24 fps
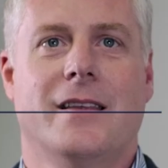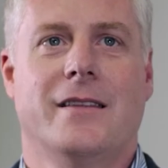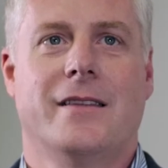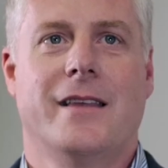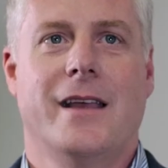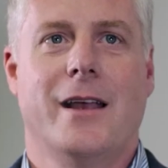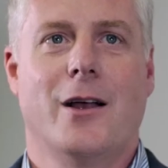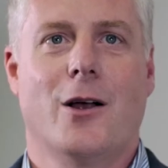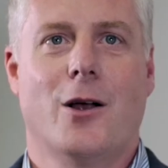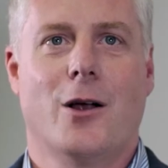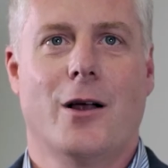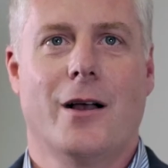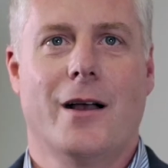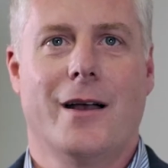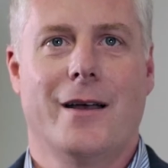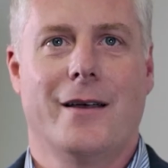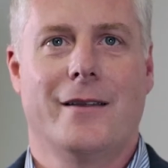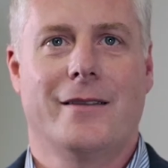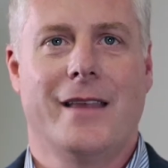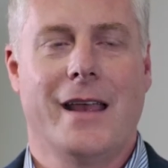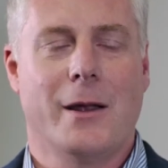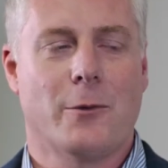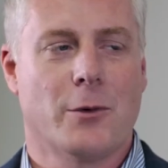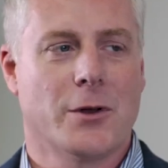
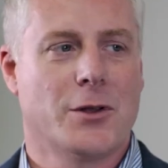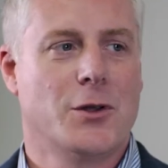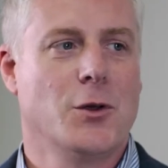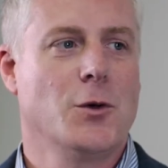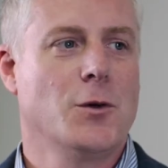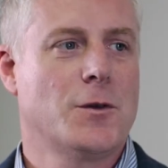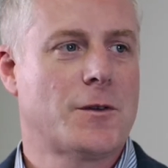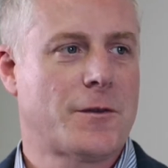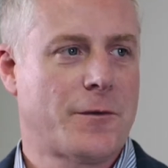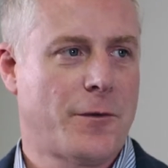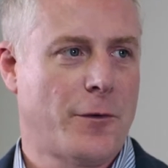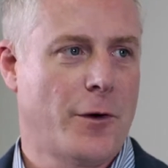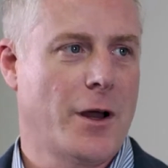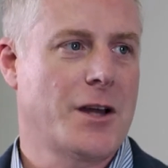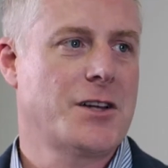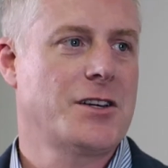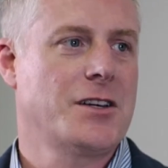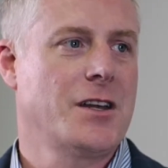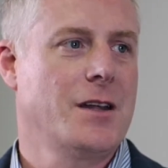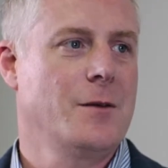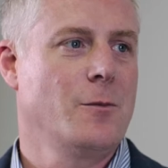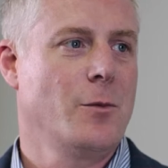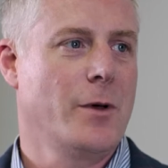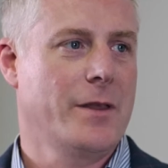they reduce
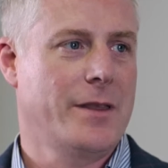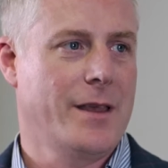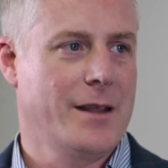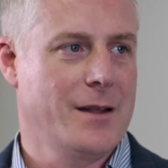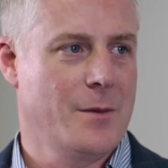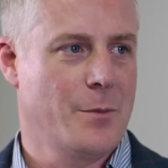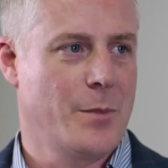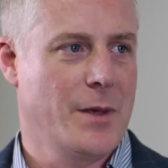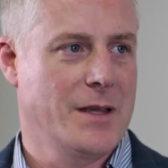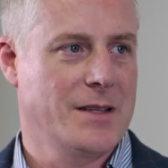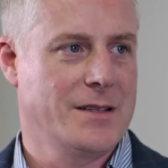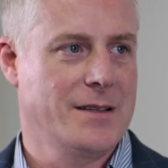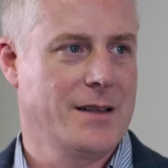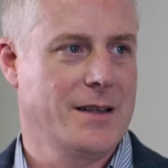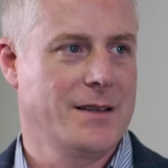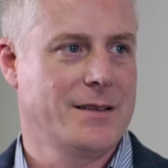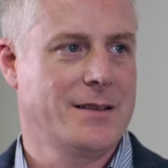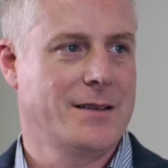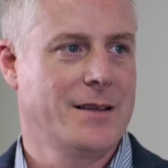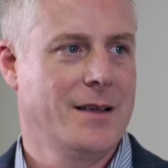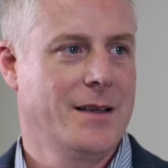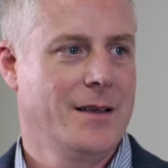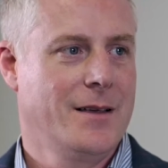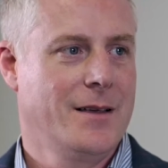friction within a
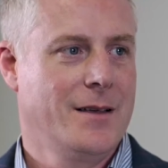business.